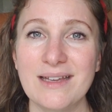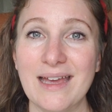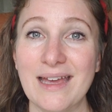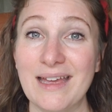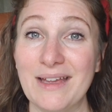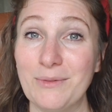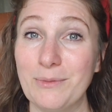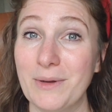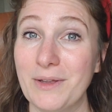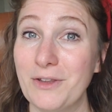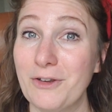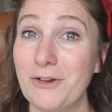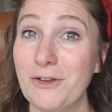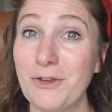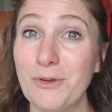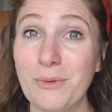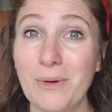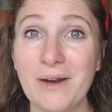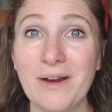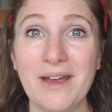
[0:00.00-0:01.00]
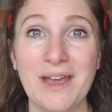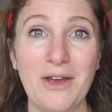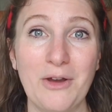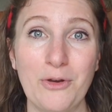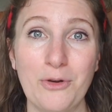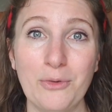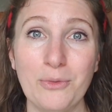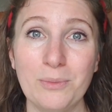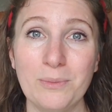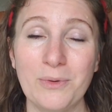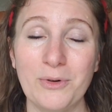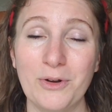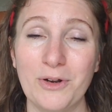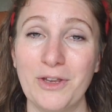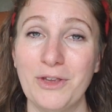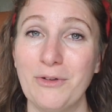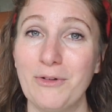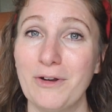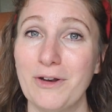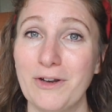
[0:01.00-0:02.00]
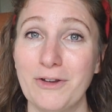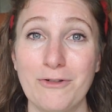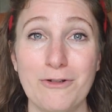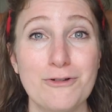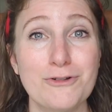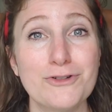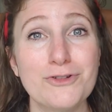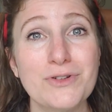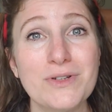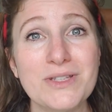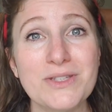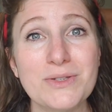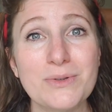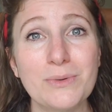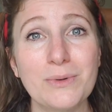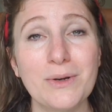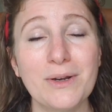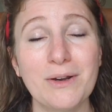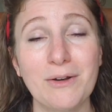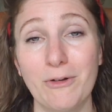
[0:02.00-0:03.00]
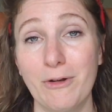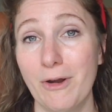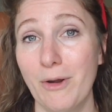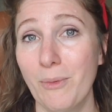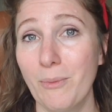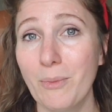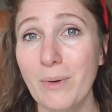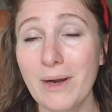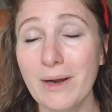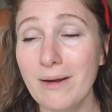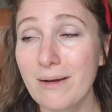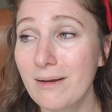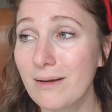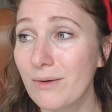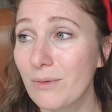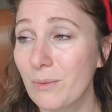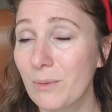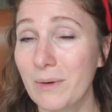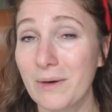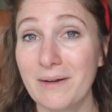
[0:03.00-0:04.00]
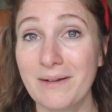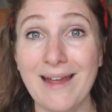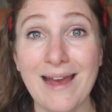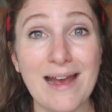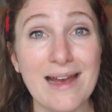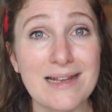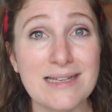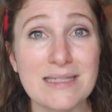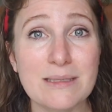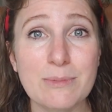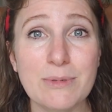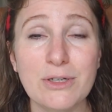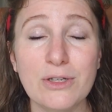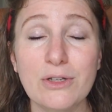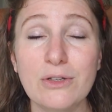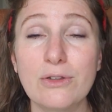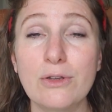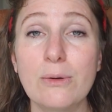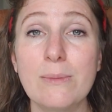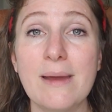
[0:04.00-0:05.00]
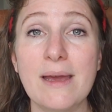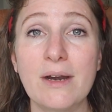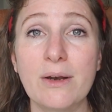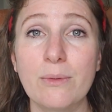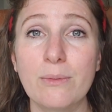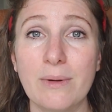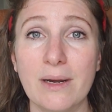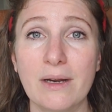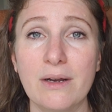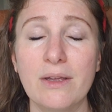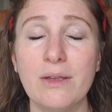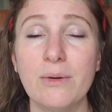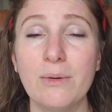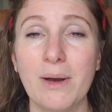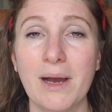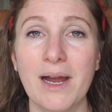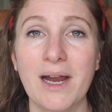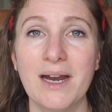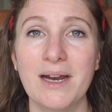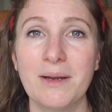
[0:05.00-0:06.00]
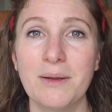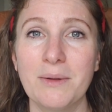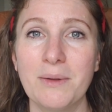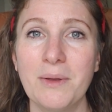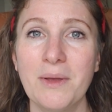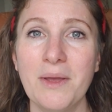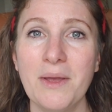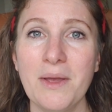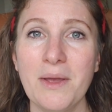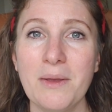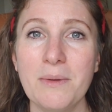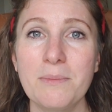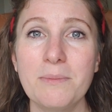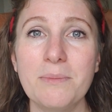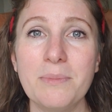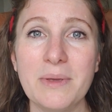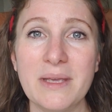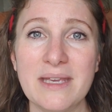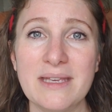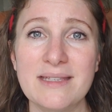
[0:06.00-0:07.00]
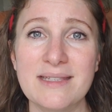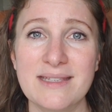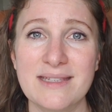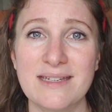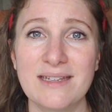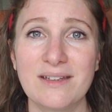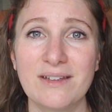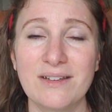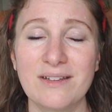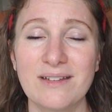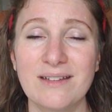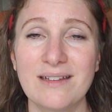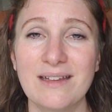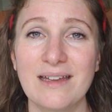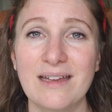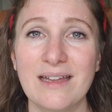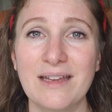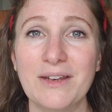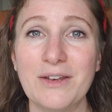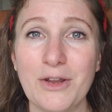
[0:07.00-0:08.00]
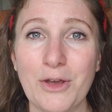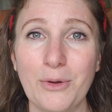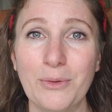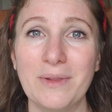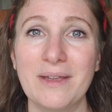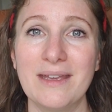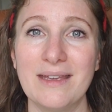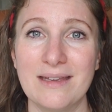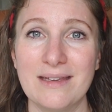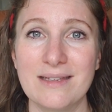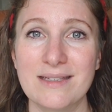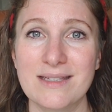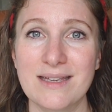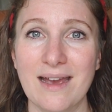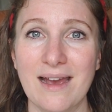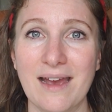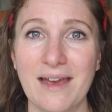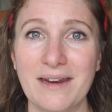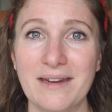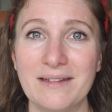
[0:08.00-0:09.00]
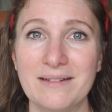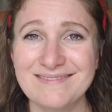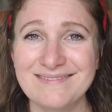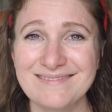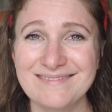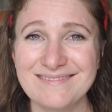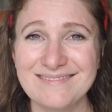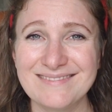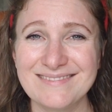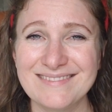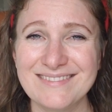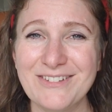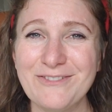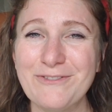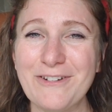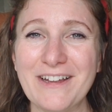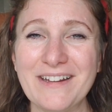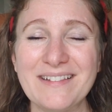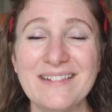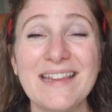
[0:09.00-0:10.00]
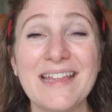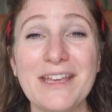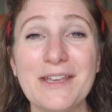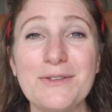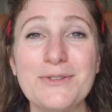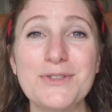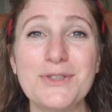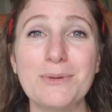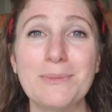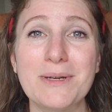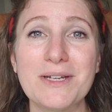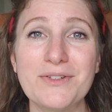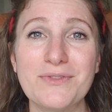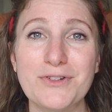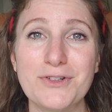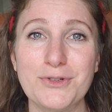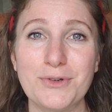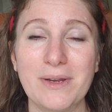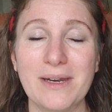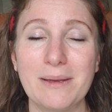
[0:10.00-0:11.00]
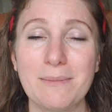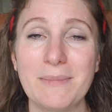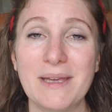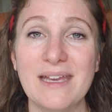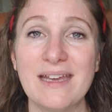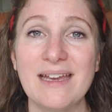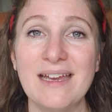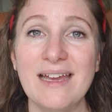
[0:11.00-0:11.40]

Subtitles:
and whether you are at home or you are in a grocery store or at work or in a hospital, no matter where you are, be still and know that He is God. Friend, thank you so much for joining me.